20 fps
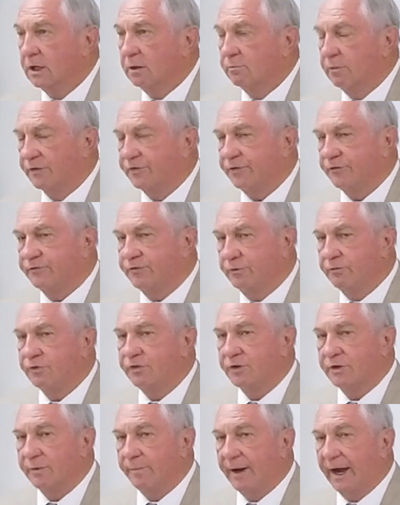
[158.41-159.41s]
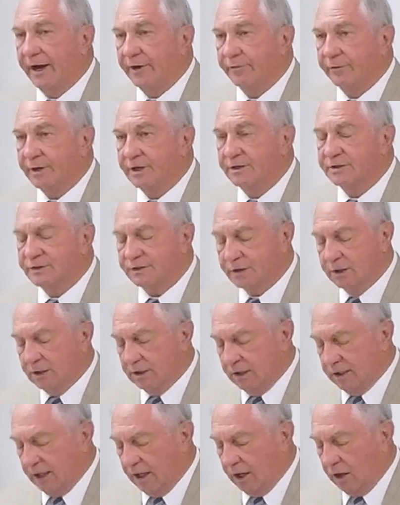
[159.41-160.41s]
But the truth of the matter is,
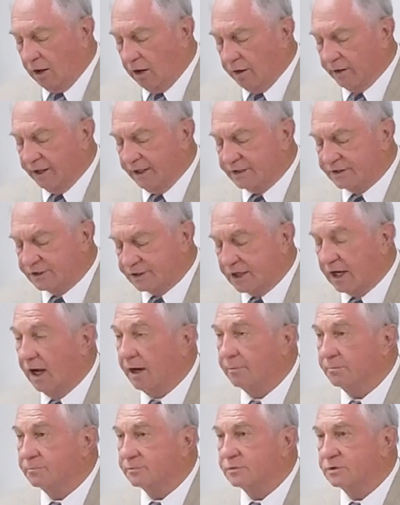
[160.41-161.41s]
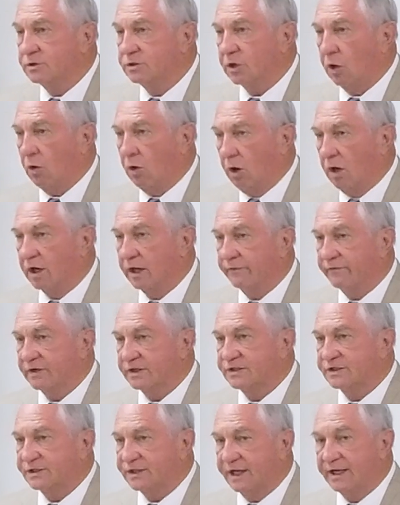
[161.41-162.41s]
uh, heartaches come to all of
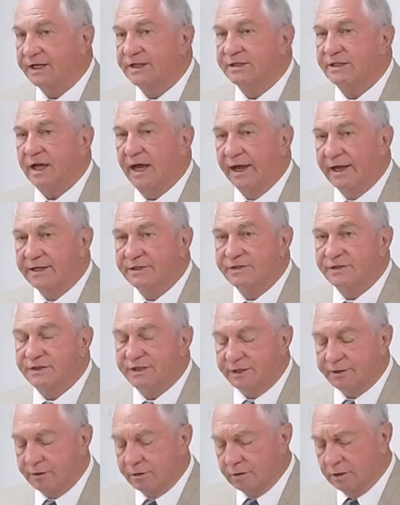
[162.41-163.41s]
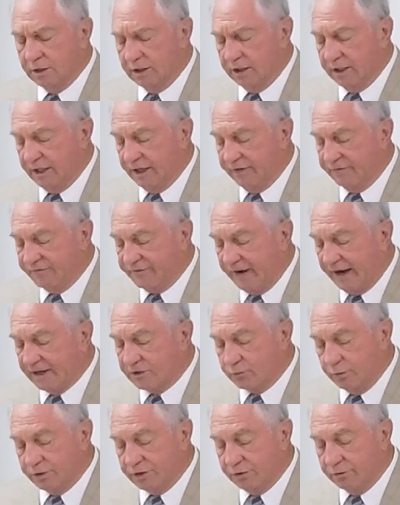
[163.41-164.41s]
us, saint and sinner. In
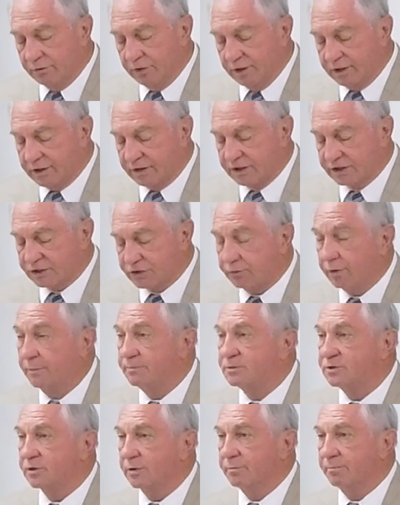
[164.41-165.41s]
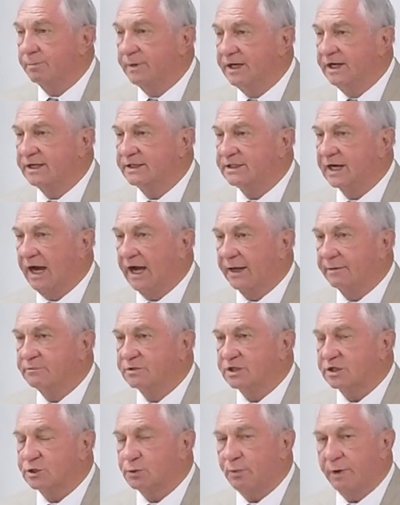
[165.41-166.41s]
fact, when you look at the scripture many
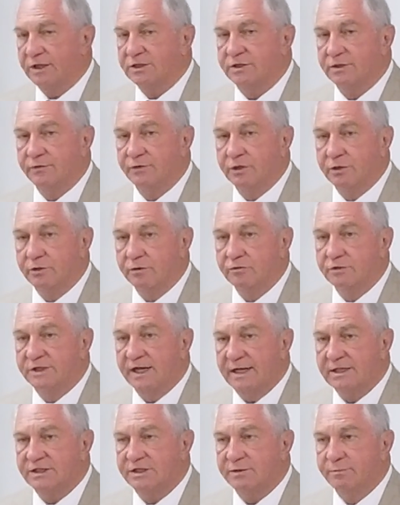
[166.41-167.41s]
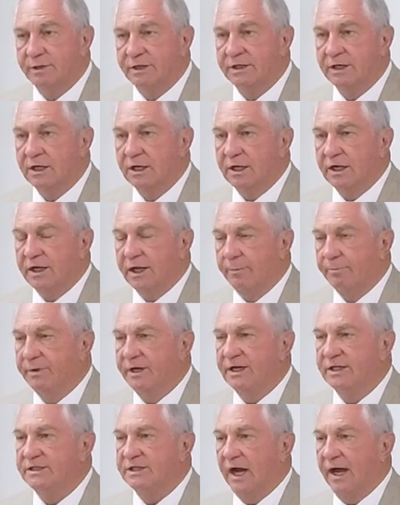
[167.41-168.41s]
times, especially in the New Testament,
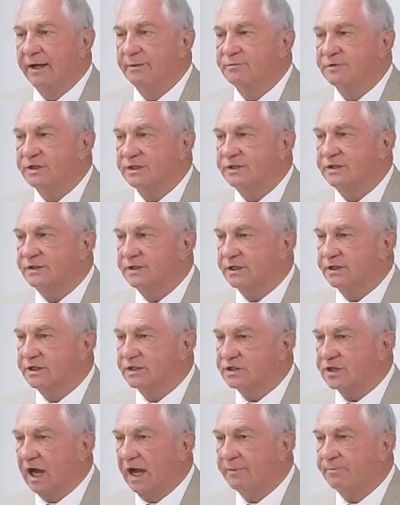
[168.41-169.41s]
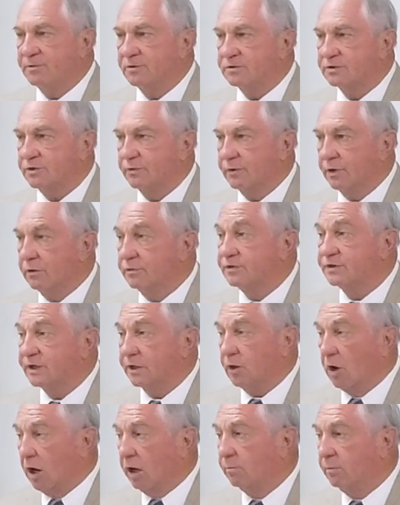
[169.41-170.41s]
many times it's the disciples or those
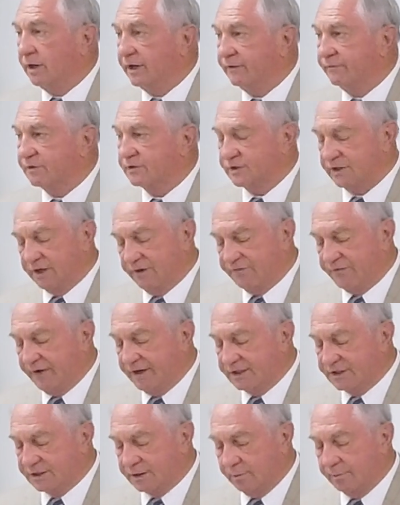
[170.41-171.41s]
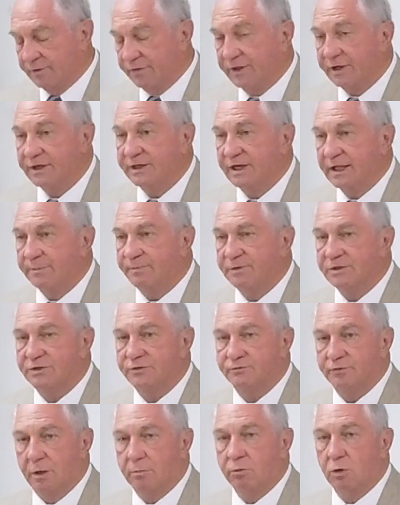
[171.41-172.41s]
that are believers that face some of the
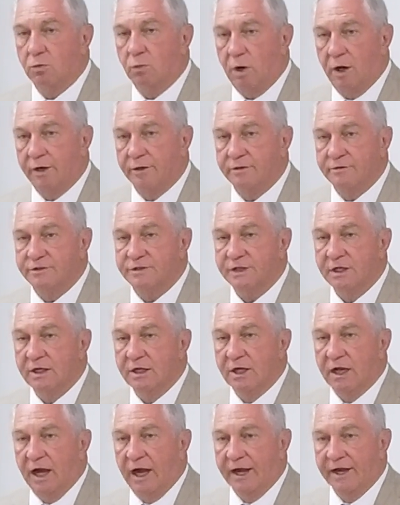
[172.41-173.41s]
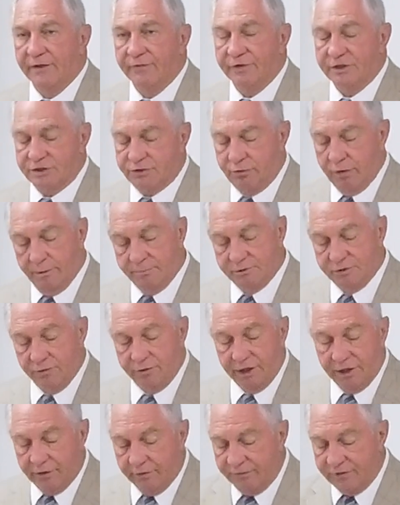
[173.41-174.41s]
deepest troubled waters uh, in the
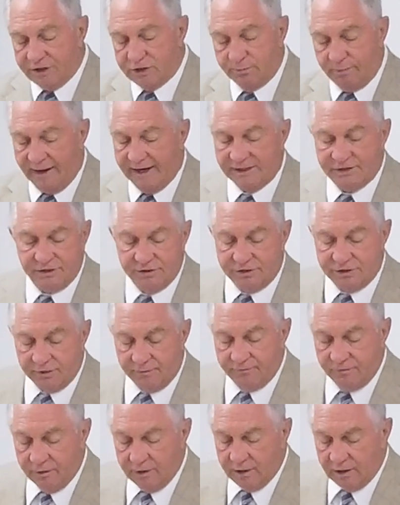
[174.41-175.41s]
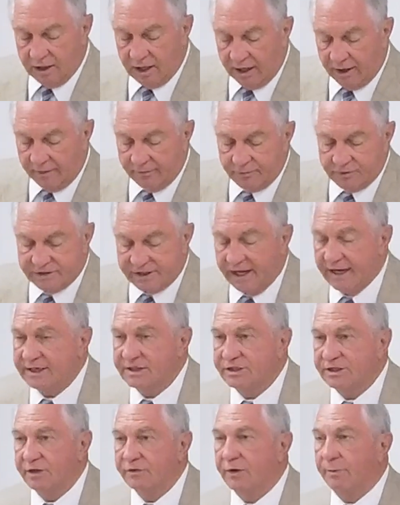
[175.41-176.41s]
scripture. Here in this passage of uh,
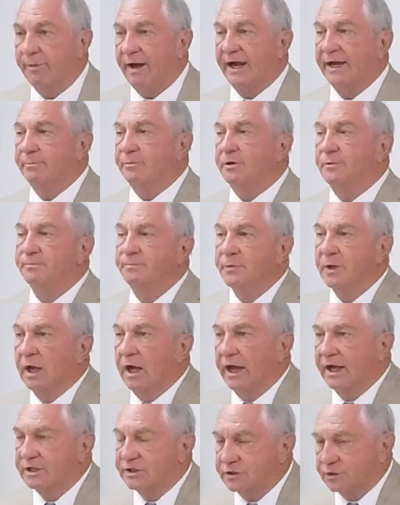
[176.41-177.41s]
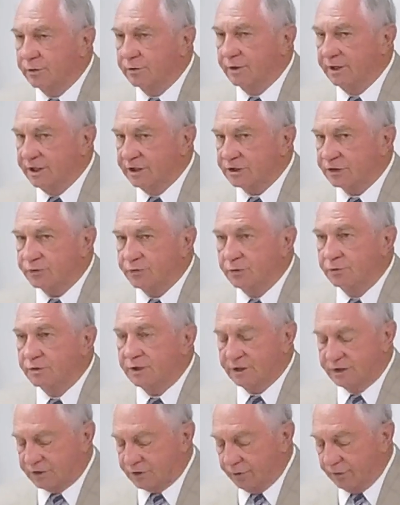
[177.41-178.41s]
text in the Bible, it certainly is true
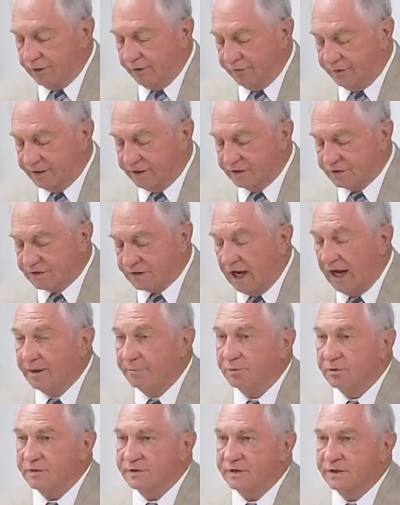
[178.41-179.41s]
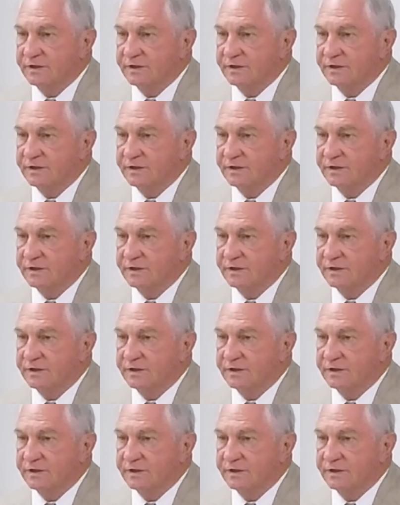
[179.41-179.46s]
concerning the disciples.